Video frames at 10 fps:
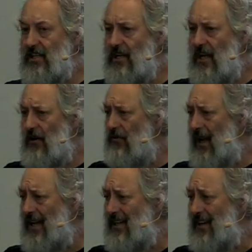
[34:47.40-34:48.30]
Because I know
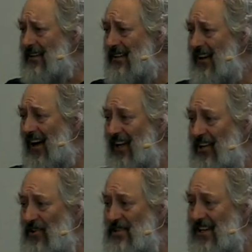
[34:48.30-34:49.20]
LaTeX. Right. I
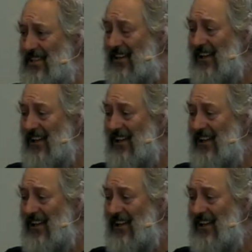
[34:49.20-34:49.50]
can use it.